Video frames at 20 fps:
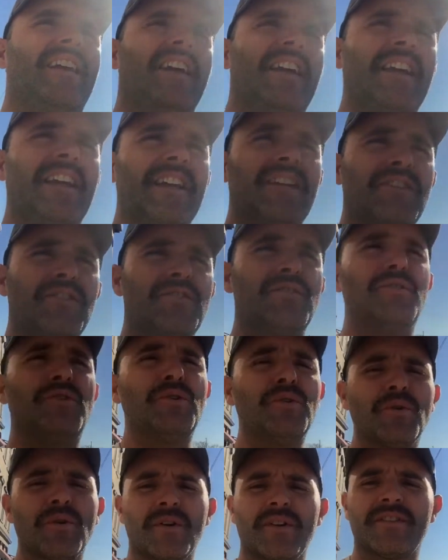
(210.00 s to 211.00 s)
and
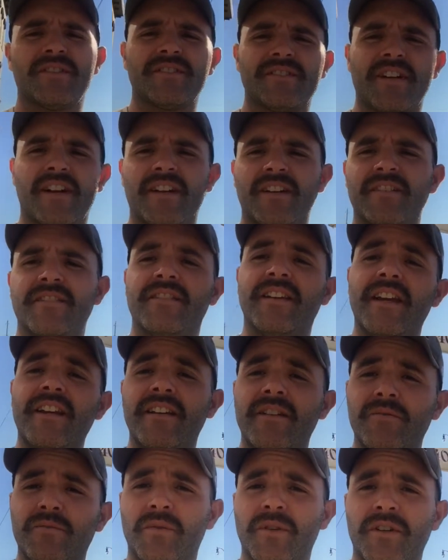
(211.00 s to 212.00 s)
Newark decided they
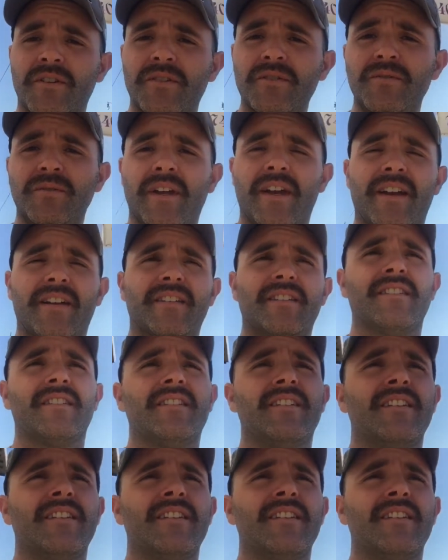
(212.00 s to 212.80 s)
didn't want to do that,